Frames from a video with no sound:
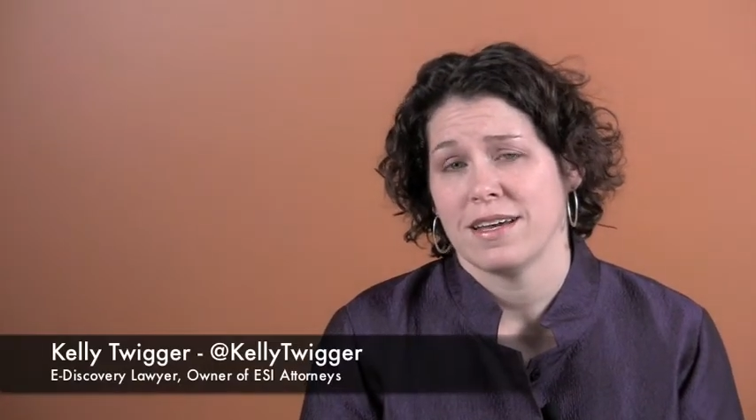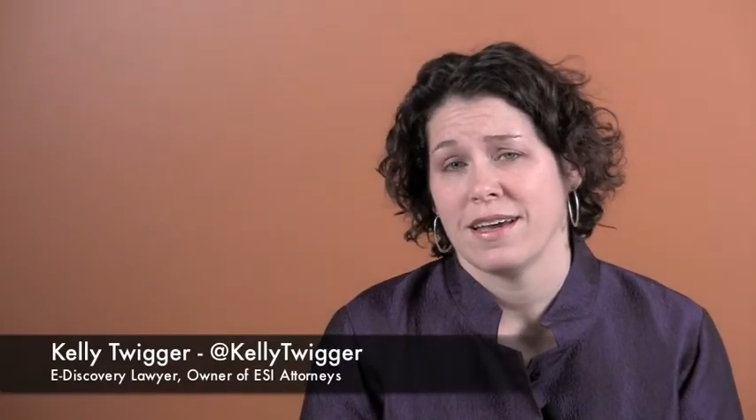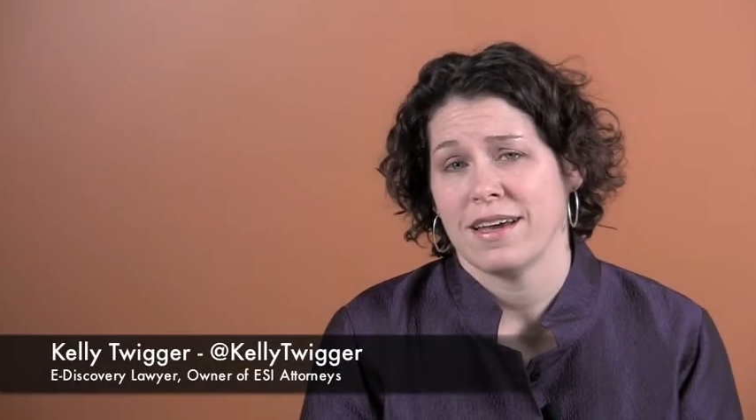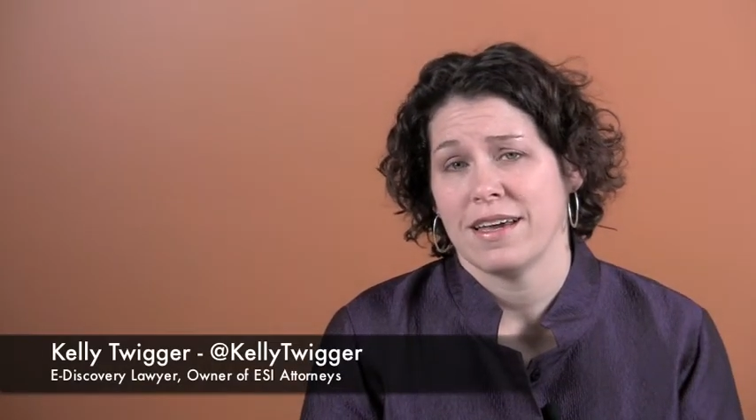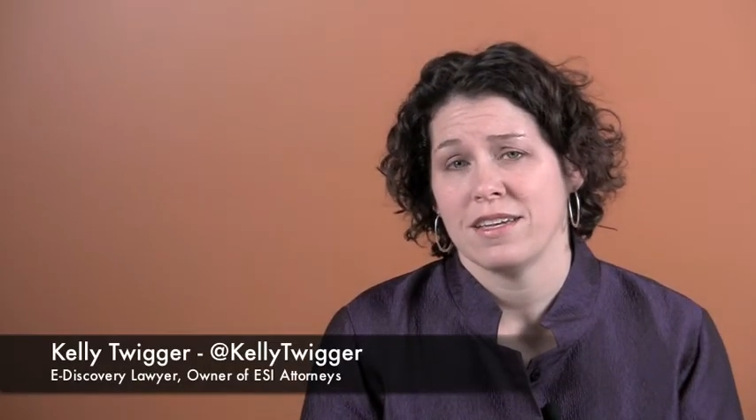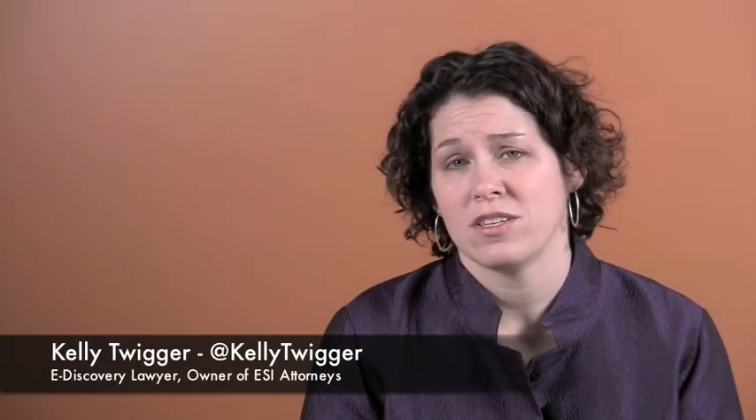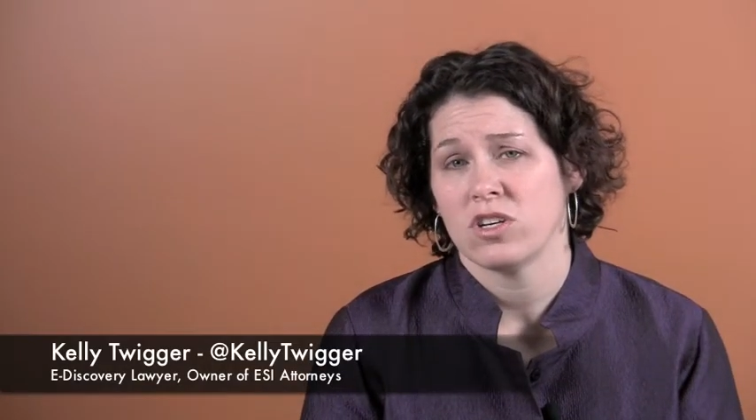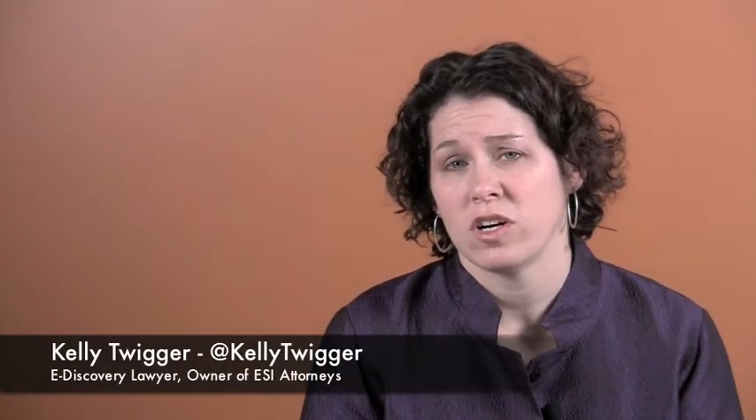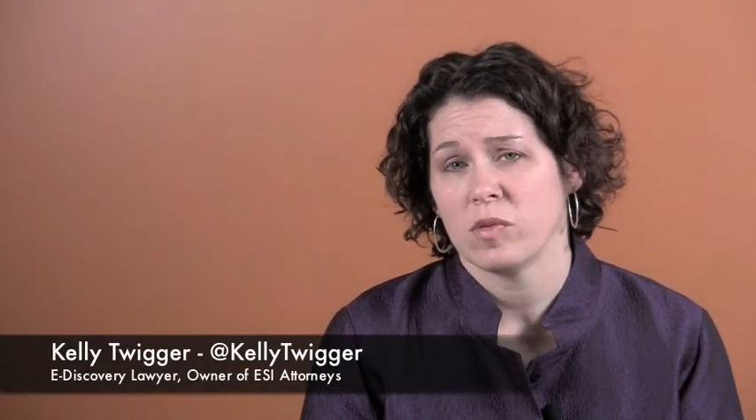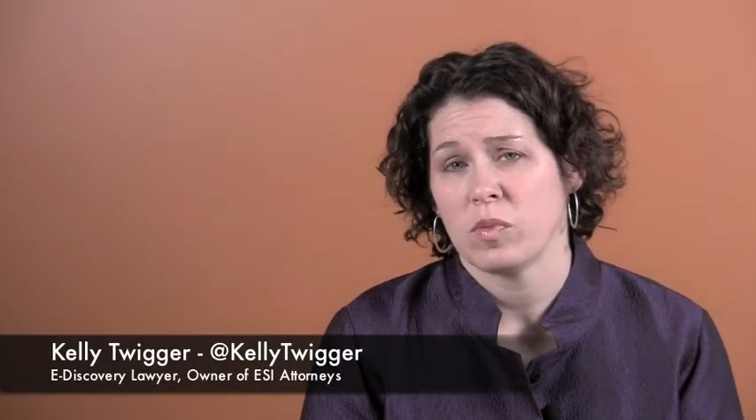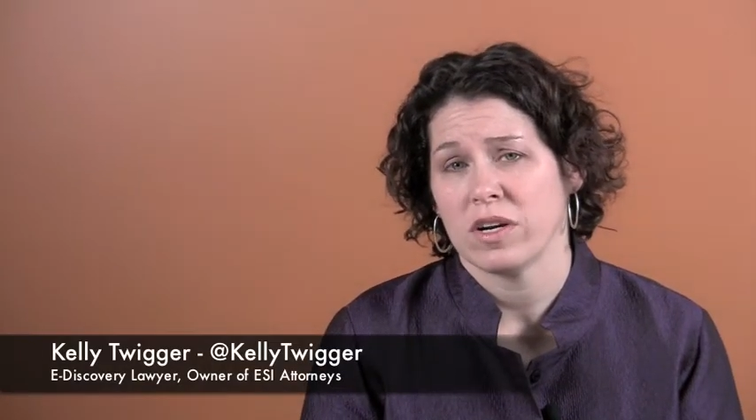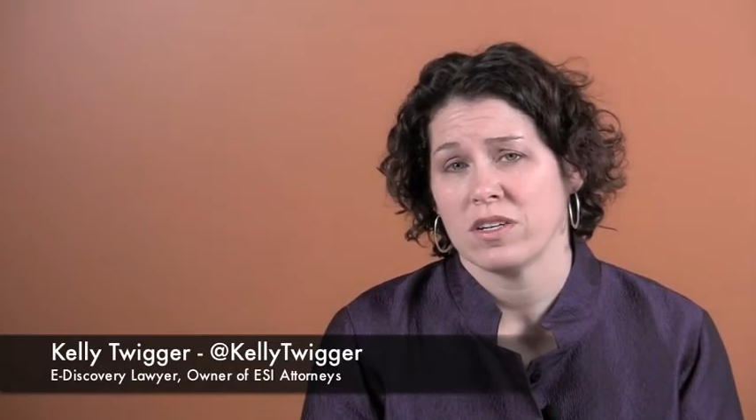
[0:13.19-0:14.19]
I
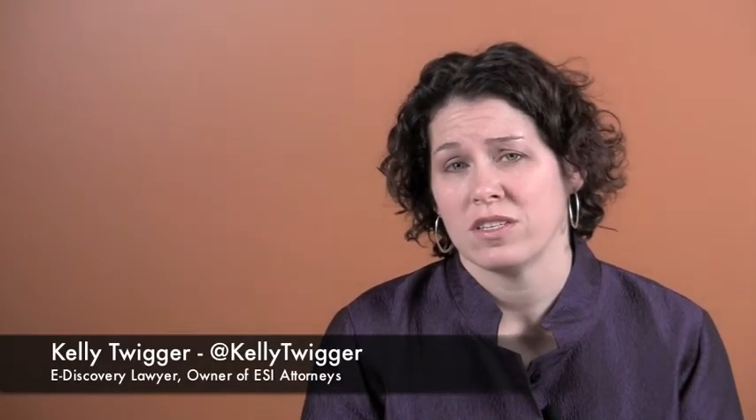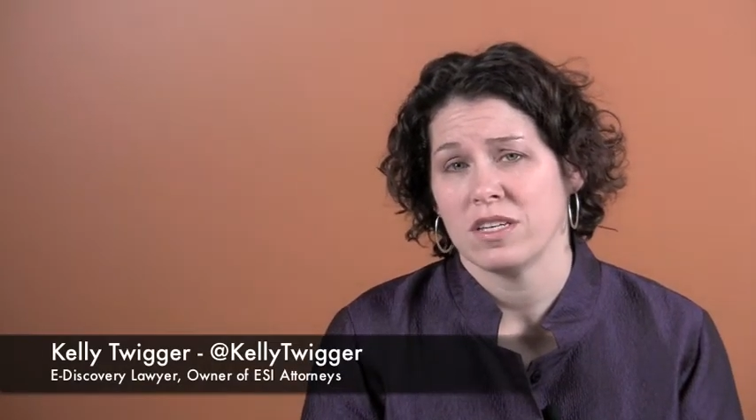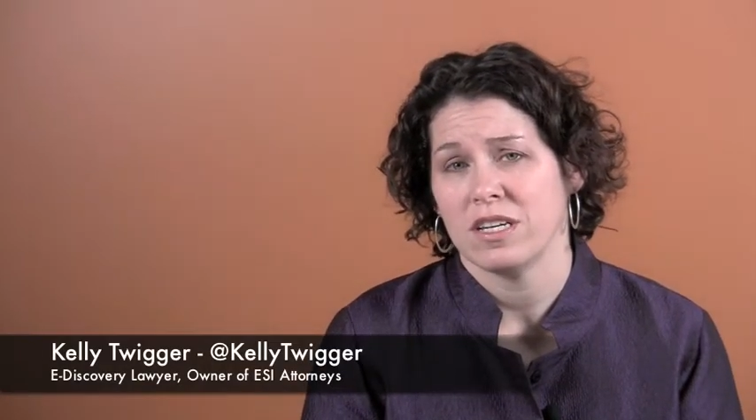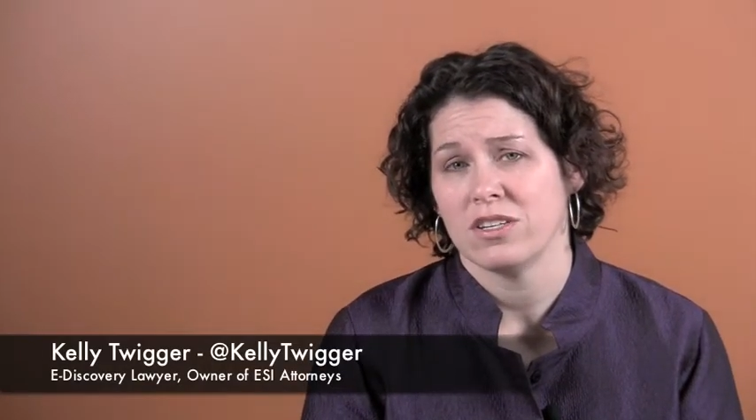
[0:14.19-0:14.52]
started practicing